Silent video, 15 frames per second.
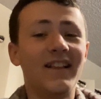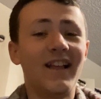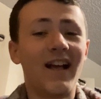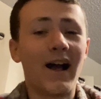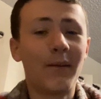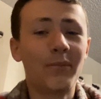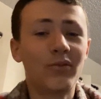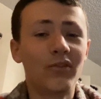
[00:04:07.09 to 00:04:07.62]

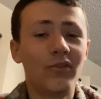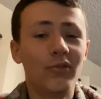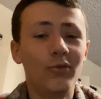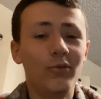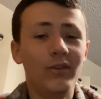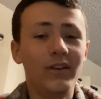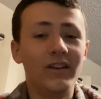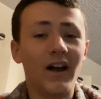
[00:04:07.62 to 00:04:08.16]

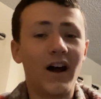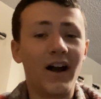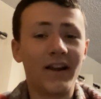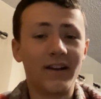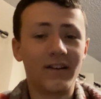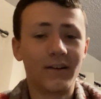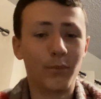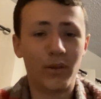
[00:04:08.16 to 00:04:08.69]
absolutely
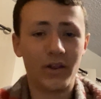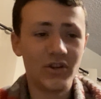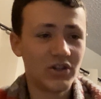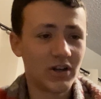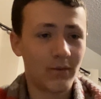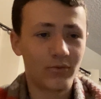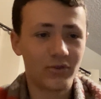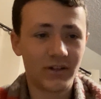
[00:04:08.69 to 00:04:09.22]
dying to play
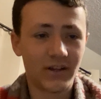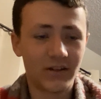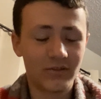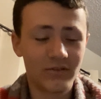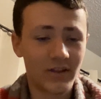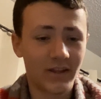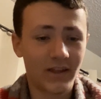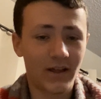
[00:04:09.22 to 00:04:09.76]
Geometry Dash.
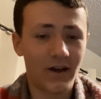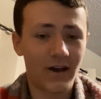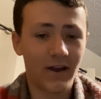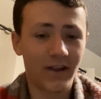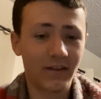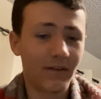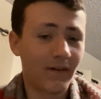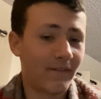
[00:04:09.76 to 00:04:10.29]
Like I